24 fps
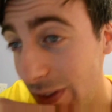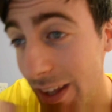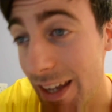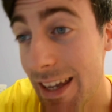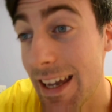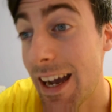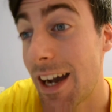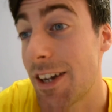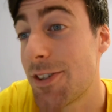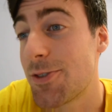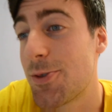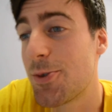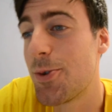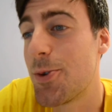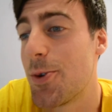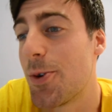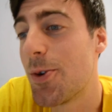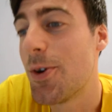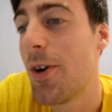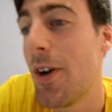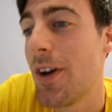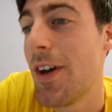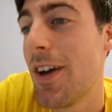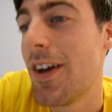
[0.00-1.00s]
yeah, I
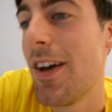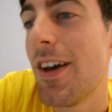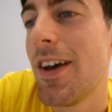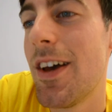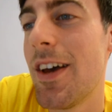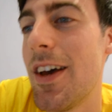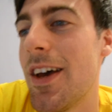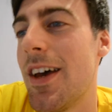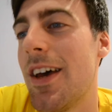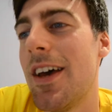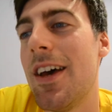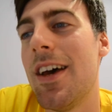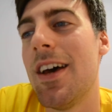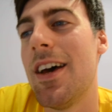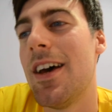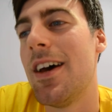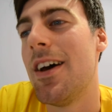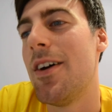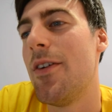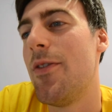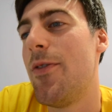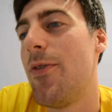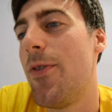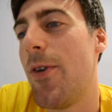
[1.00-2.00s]
saw
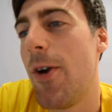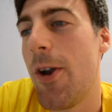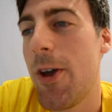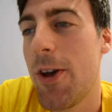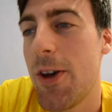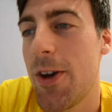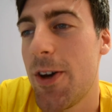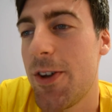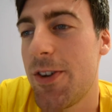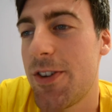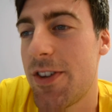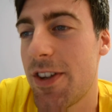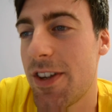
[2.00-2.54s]
Fleurs